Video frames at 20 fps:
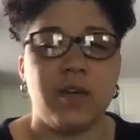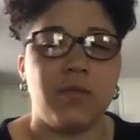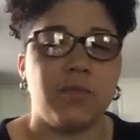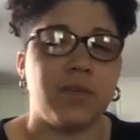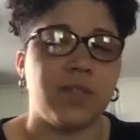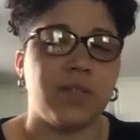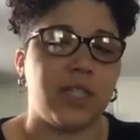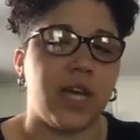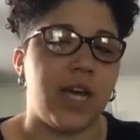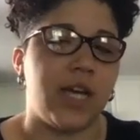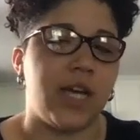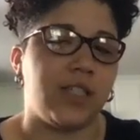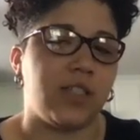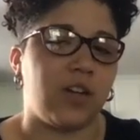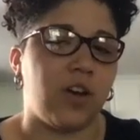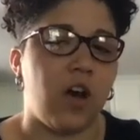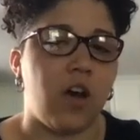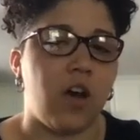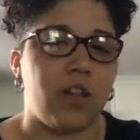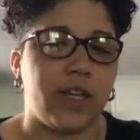Besides
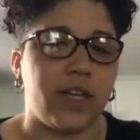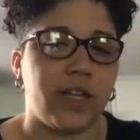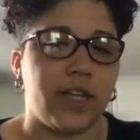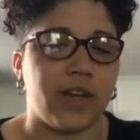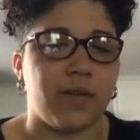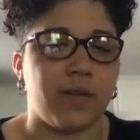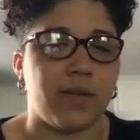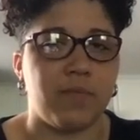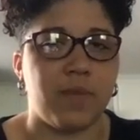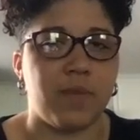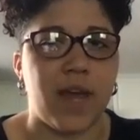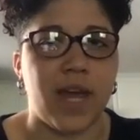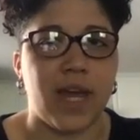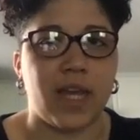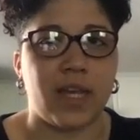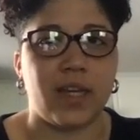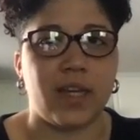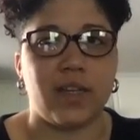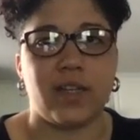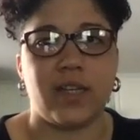calling their
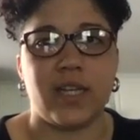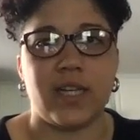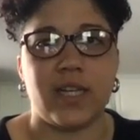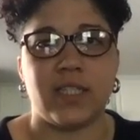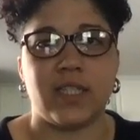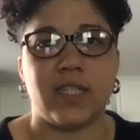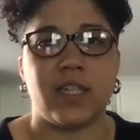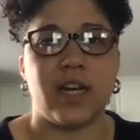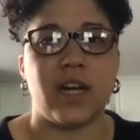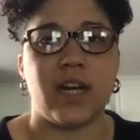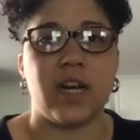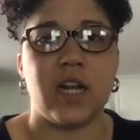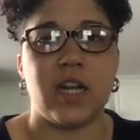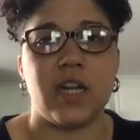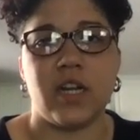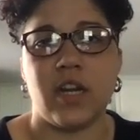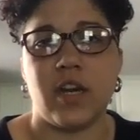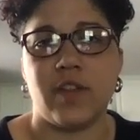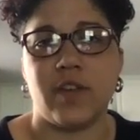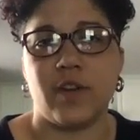bank, is there
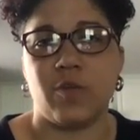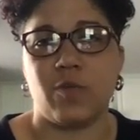another